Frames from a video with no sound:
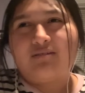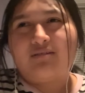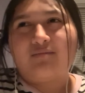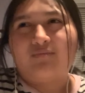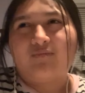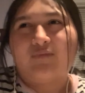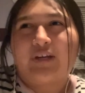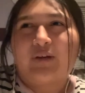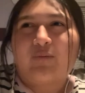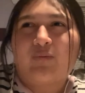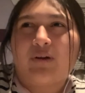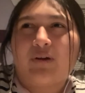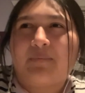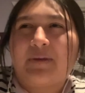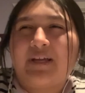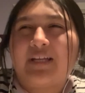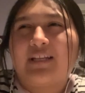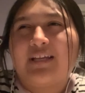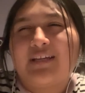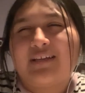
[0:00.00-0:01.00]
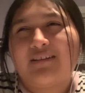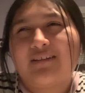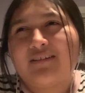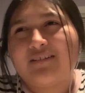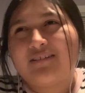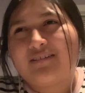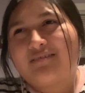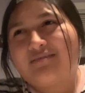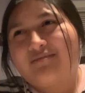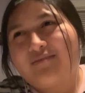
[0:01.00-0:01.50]
when I wear my like
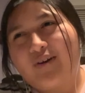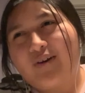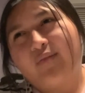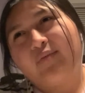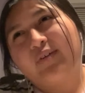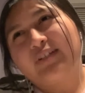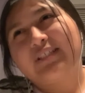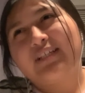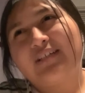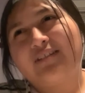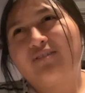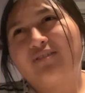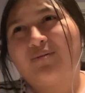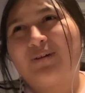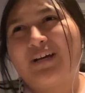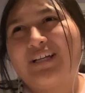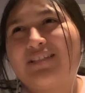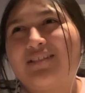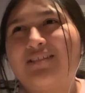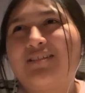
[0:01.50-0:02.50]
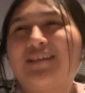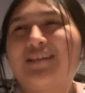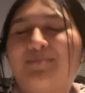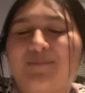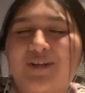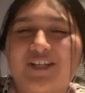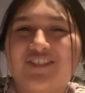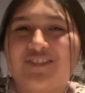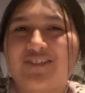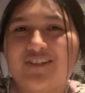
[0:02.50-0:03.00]
oversized sweats, I'm
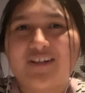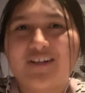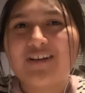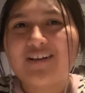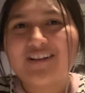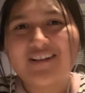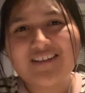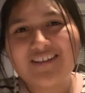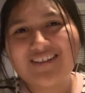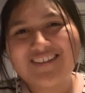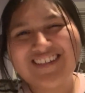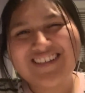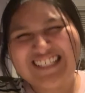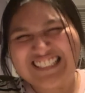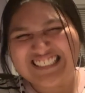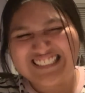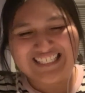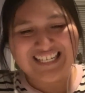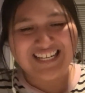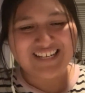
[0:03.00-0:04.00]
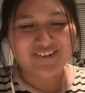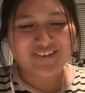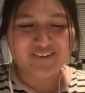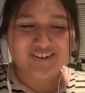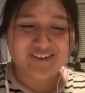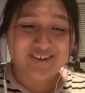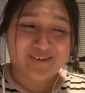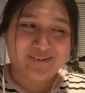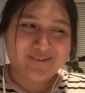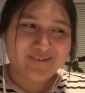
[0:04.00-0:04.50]
not sure. I don't
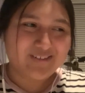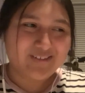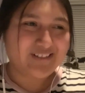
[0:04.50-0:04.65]
know.